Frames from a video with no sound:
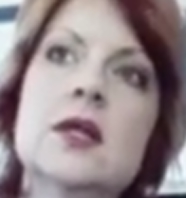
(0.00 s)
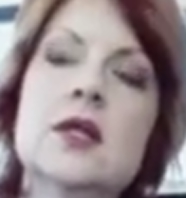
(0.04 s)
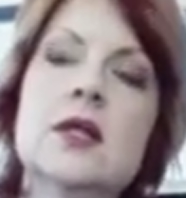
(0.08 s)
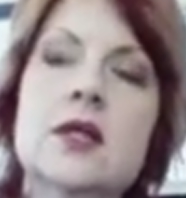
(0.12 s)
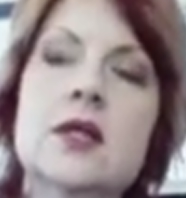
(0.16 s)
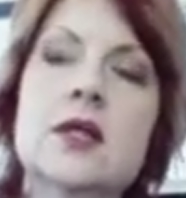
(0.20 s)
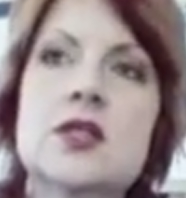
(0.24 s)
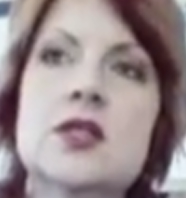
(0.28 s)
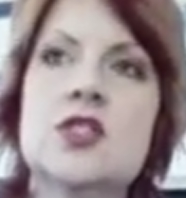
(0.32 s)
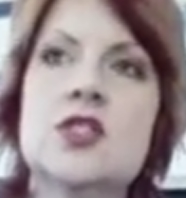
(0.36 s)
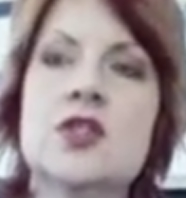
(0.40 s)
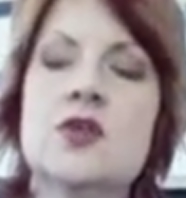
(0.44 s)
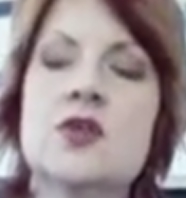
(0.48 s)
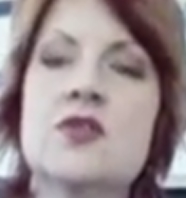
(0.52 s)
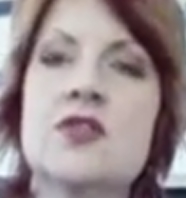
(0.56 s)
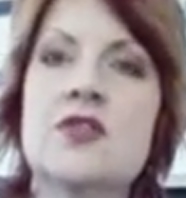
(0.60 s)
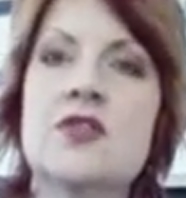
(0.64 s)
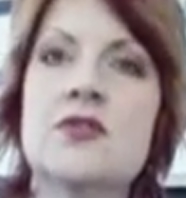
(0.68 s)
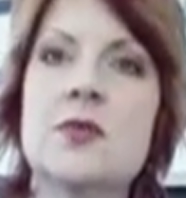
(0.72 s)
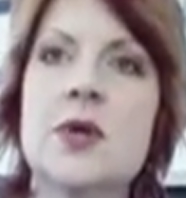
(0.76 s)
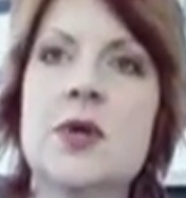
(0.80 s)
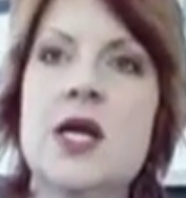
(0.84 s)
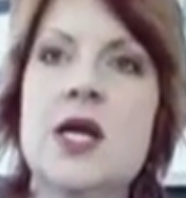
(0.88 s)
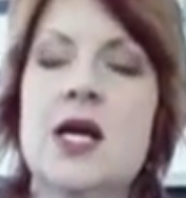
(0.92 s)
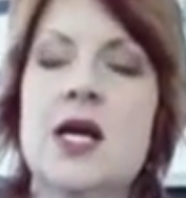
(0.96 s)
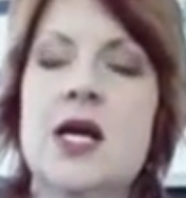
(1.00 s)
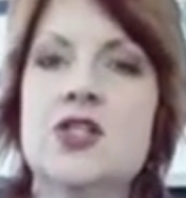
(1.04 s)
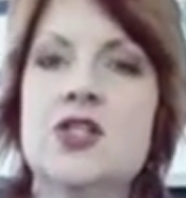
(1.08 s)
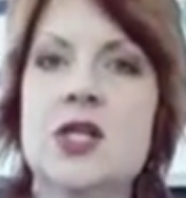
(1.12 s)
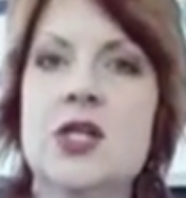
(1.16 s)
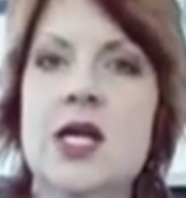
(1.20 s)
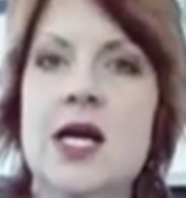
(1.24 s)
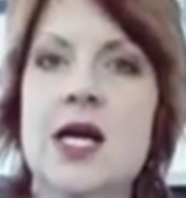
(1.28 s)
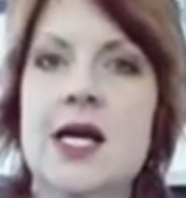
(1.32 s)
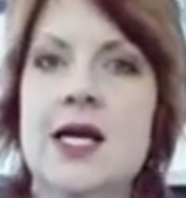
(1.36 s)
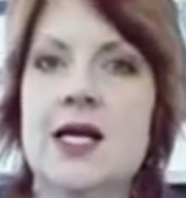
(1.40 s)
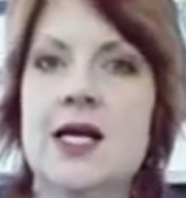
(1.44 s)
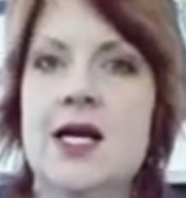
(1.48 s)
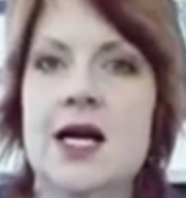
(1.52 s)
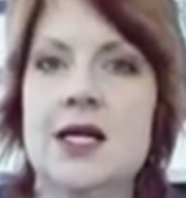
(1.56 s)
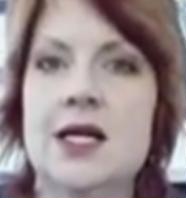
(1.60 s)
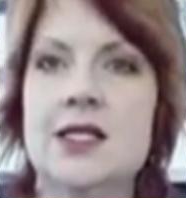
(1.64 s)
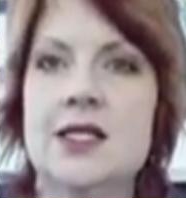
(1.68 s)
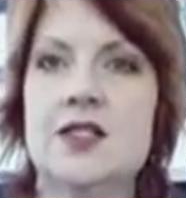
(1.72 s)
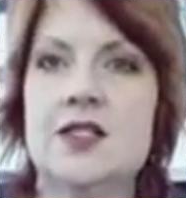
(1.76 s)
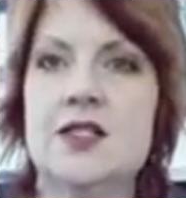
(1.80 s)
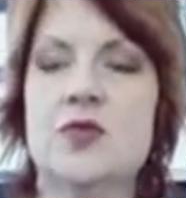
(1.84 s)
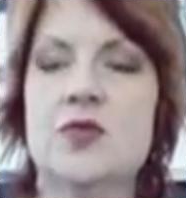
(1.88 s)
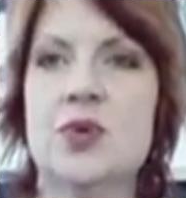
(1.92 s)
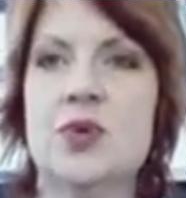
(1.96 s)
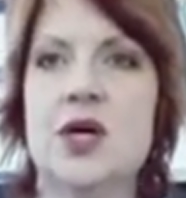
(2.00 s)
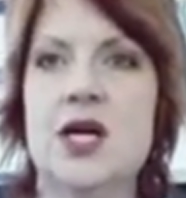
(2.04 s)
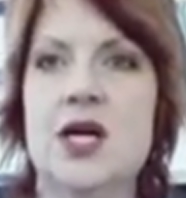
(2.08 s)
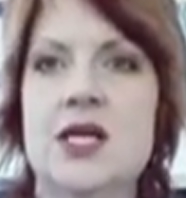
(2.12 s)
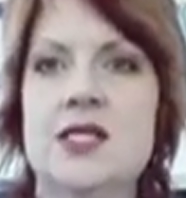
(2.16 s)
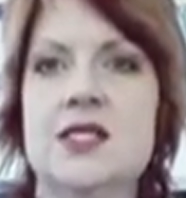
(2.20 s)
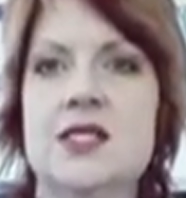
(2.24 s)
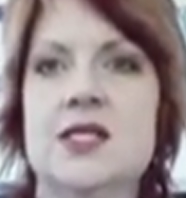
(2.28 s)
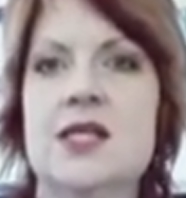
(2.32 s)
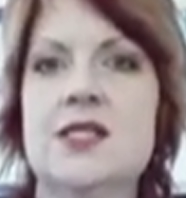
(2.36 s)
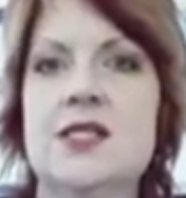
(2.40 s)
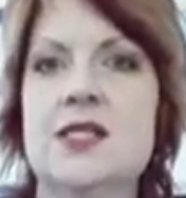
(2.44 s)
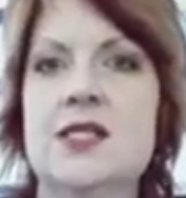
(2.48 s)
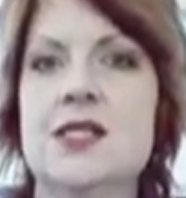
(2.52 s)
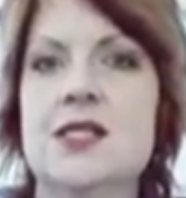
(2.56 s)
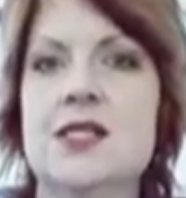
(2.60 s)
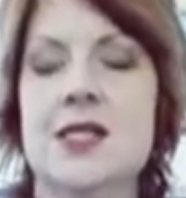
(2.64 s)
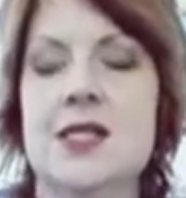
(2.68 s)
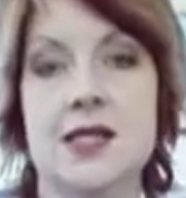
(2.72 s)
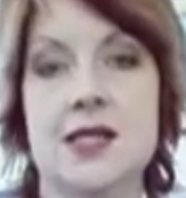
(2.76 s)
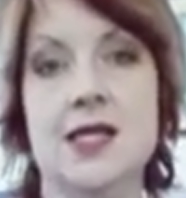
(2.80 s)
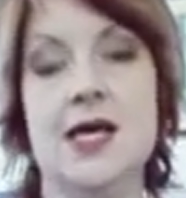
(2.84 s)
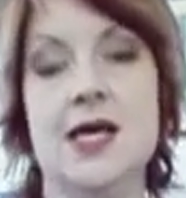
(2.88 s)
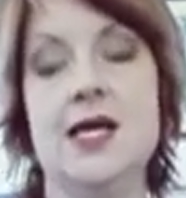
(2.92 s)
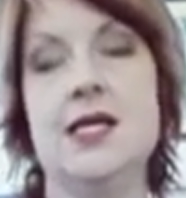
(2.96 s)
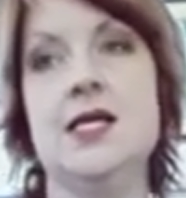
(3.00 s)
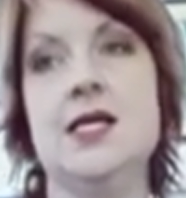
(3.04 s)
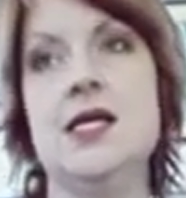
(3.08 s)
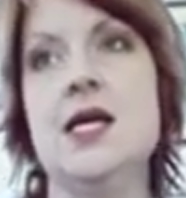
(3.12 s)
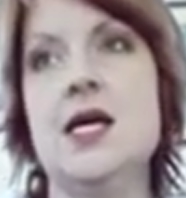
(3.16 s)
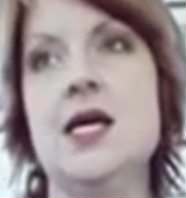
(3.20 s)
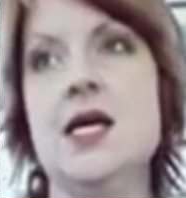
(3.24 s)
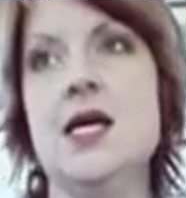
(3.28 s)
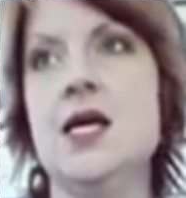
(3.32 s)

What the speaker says: So 3 underlying cognitive processes, and then